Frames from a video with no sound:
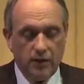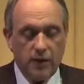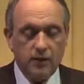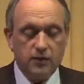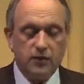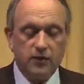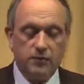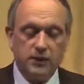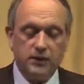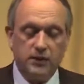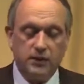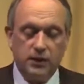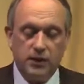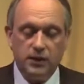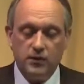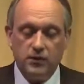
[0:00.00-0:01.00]
and
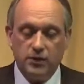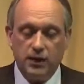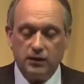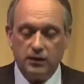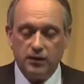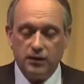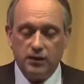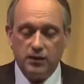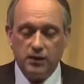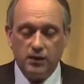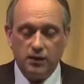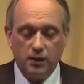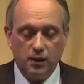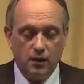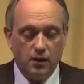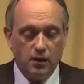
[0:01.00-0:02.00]
submitting EU
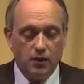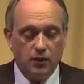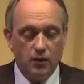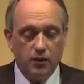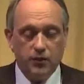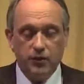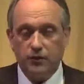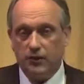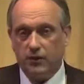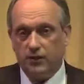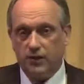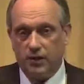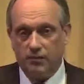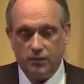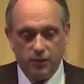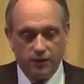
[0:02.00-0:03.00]
candidacy also in the
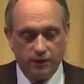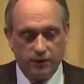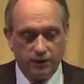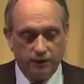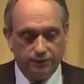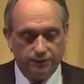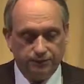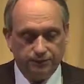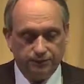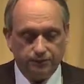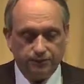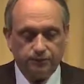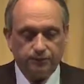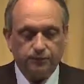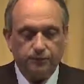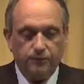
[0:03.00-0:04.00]
same month.
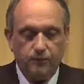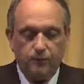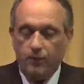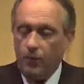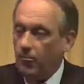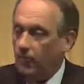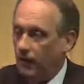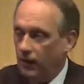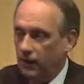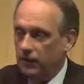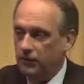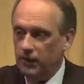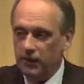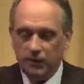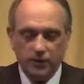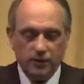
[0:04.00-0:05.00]
I
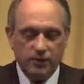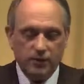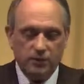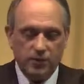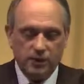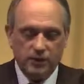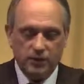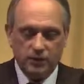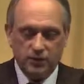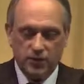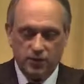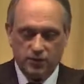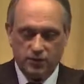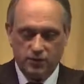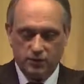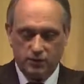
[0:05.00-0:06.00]
expect that the ambassador
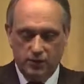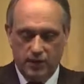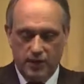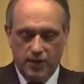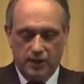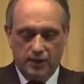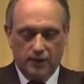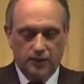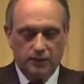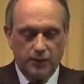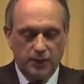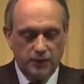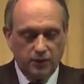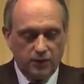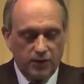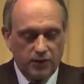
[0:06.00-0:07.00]
shall soon
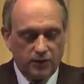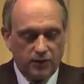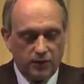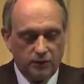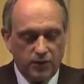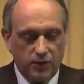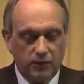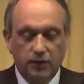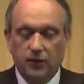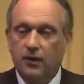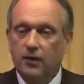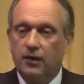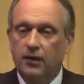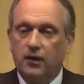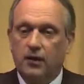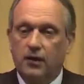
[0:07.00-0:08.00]
expand on that subject.
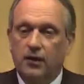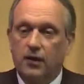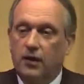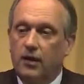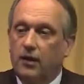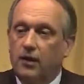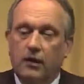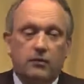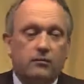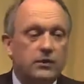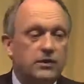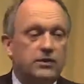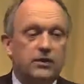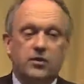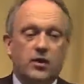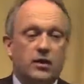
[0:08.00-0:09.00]

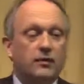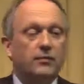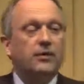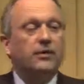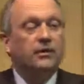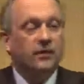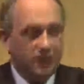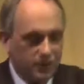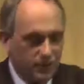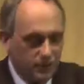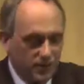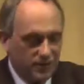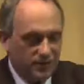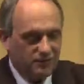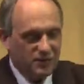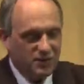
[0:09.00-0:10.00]
Mr.
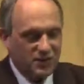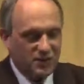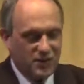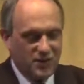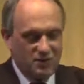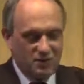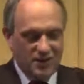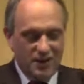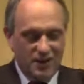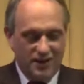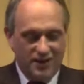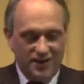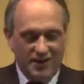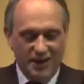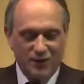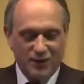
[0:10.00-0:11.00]
Chairman,
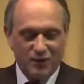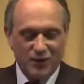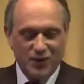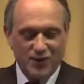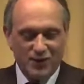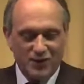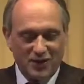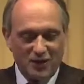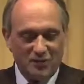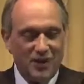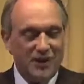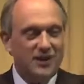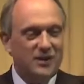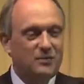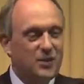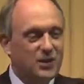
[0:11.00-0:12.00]
having reached
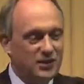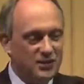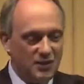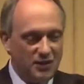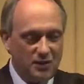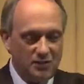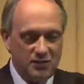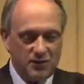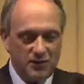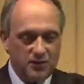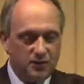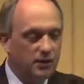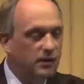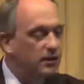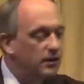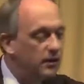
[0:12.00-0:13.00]
Albania modern times
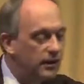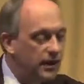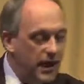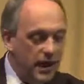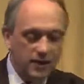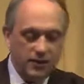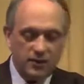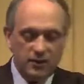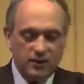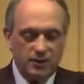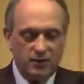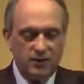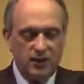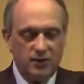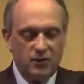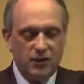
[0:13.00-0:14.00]
and
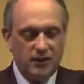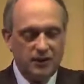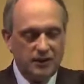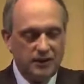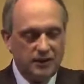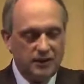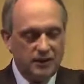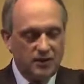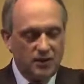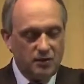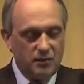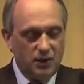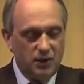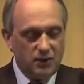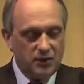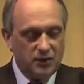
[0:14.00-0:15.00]
nearing the
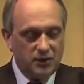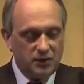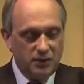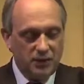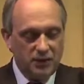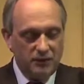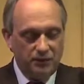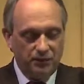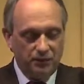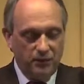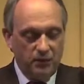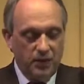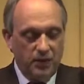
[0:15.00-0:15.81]
time allotted to me,